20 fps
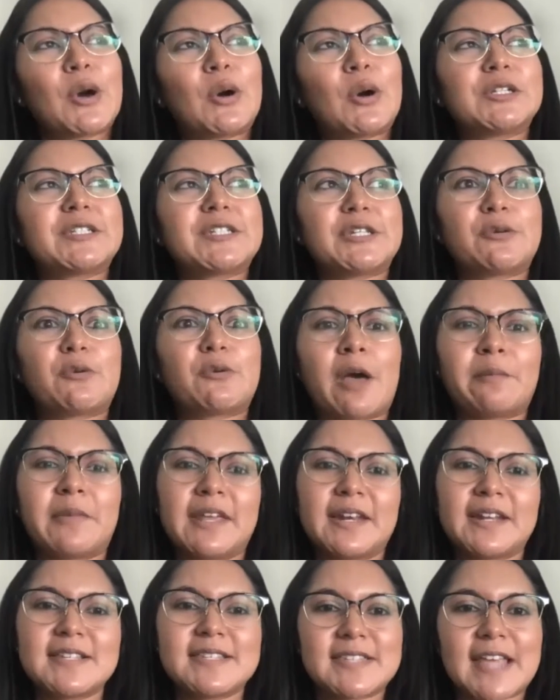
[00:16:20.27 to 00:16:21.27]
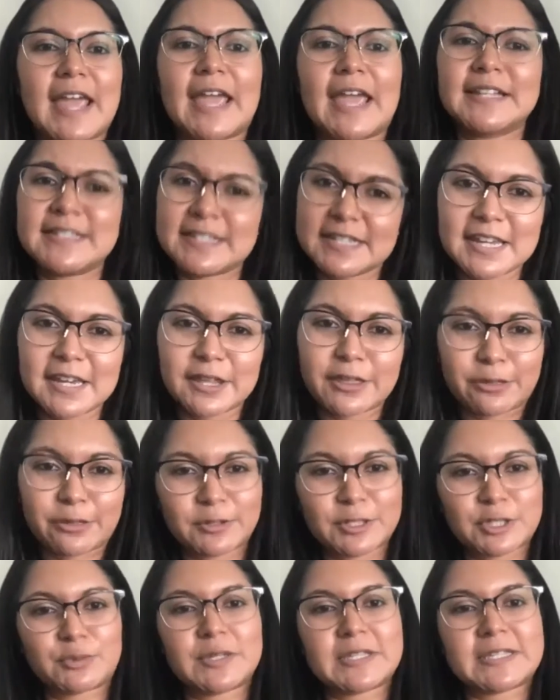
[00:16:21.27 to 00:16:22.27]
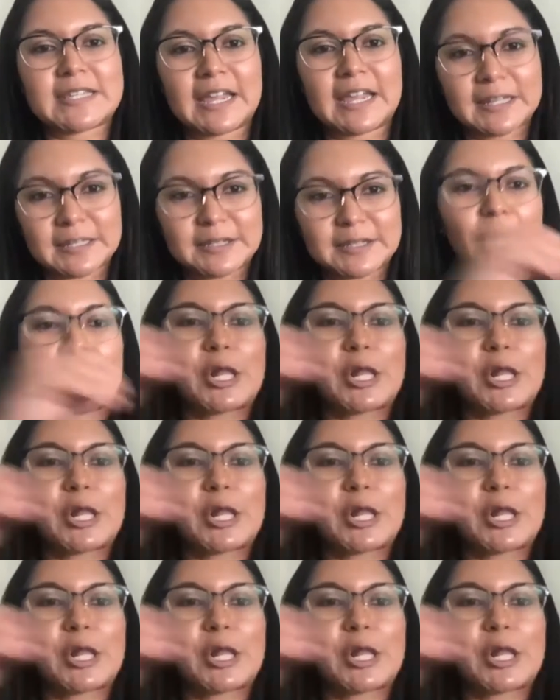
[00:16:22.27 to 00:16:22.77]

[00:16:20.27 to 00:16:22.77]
Or do you want me to say Edith, which was like